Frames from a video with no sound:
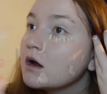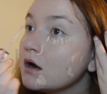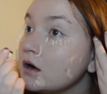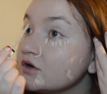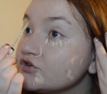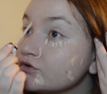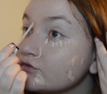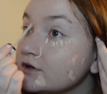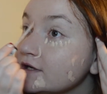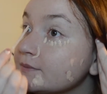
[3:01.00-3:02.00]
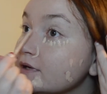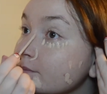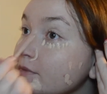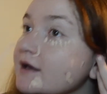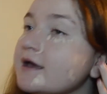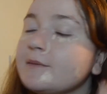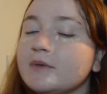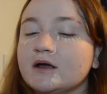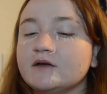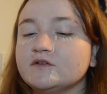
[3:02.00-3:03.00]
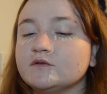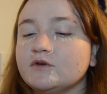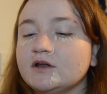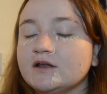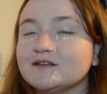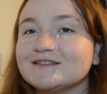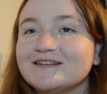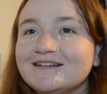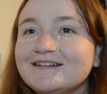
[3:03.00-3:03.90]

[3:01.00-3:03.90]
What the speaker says: I should have really pinned my hair back, I just realised.